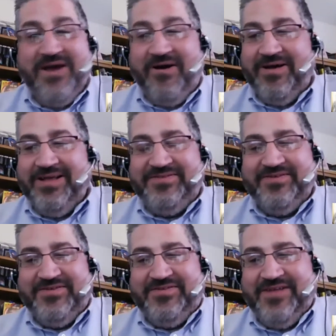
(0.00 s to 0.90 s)
it's
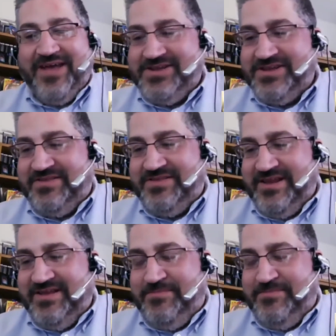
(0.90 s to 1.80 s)
just that
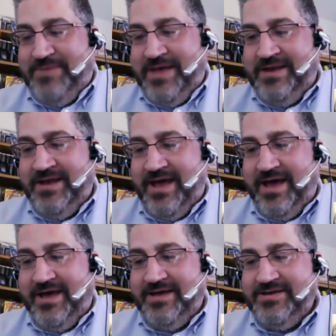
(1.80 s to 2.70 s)
it's been
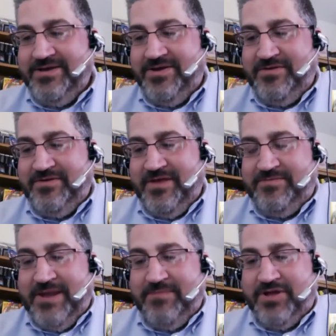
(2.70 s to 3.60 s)
it's
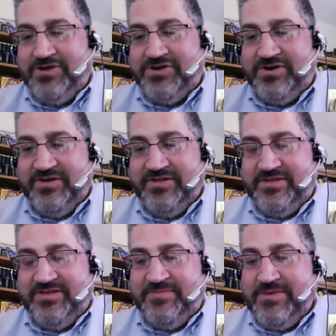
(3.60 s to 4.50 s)
been a pleasure to
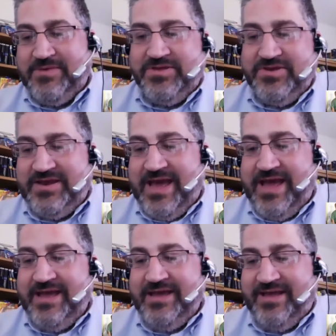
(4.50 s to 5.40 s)
speak with you
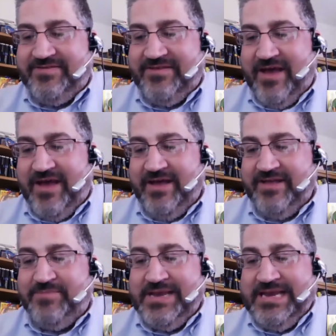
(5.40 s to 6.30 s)
today. It's
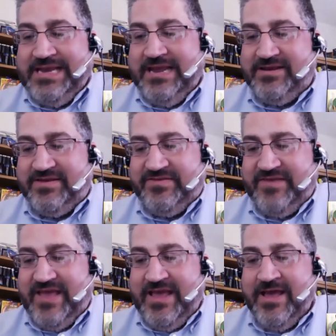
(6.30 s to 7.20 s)
been neat to
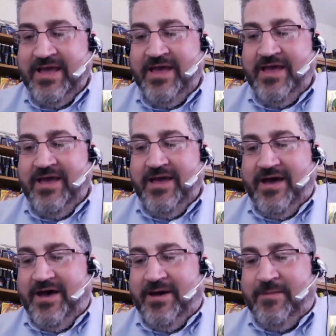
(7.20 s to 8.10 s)
see
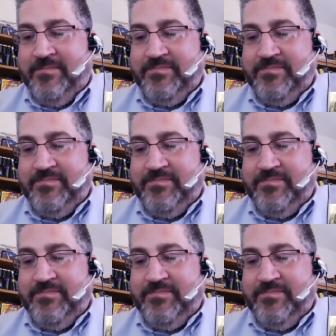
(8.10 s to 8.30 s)
how